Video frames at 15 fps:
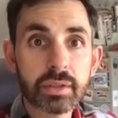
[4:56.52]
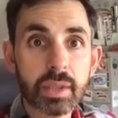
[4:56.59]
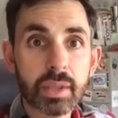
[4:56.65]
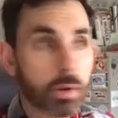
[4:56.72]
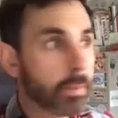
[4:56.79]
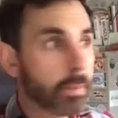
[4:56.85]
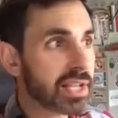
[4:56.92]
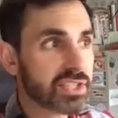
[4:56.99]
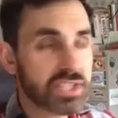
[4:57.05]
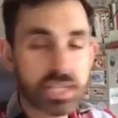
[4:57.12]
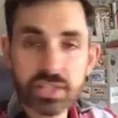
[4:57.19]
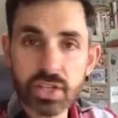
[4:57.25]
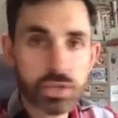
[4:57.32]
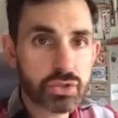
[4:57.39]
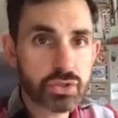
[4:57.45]
There were about
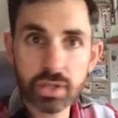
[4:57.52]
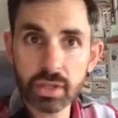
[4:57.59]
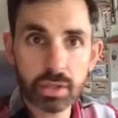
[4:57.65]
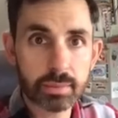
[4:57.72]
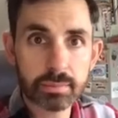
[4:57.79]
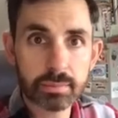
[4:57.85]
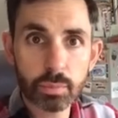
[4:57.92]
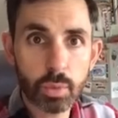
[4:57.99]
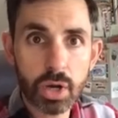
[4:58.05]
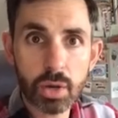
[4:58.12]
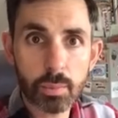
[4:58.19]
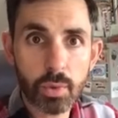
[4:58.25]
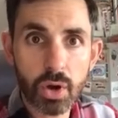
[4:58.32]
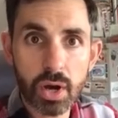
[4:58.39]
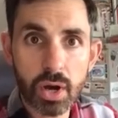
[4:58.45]
600 of them
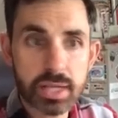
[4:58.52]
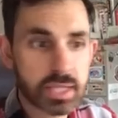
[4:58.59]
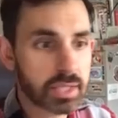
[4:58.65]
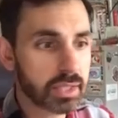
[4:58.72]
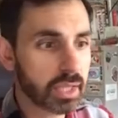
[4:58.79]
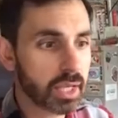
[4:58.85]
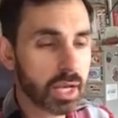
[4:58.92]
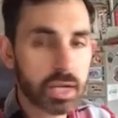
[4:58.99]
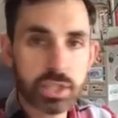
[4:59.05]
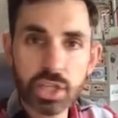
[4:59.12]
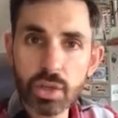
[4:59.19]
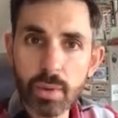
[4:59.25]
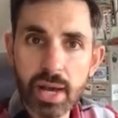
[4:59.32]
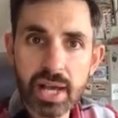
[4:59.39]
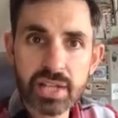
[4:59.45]
worldwide in
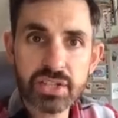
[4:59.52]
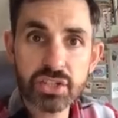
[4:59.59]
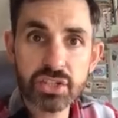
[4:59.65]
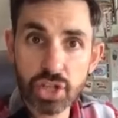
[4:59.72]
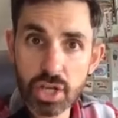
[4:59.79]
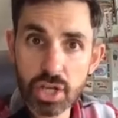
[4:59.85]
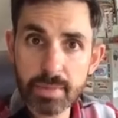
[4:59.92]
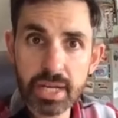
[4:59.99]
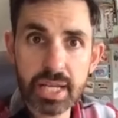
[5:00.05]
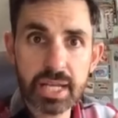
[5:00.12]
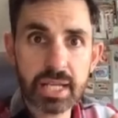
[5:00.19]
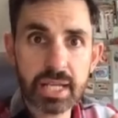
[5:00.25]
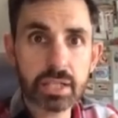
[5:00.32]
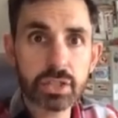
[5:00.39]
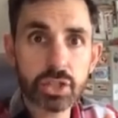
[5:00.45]
US,
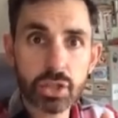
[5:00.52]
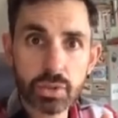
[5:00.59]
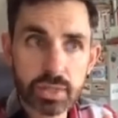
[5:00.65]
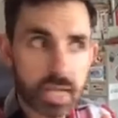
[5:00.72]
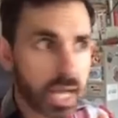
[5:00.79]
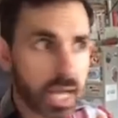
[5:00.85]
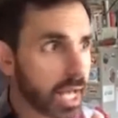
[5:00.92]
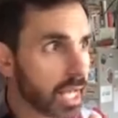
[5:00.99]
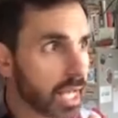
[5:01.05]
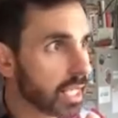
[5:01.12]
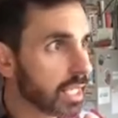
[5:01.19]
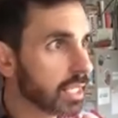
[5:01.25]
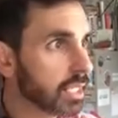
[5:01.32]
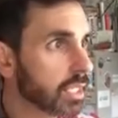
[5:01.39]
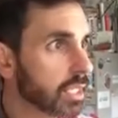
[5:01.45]
Germany,
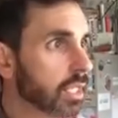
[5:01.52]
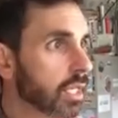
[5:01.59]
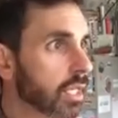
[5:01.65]
UK,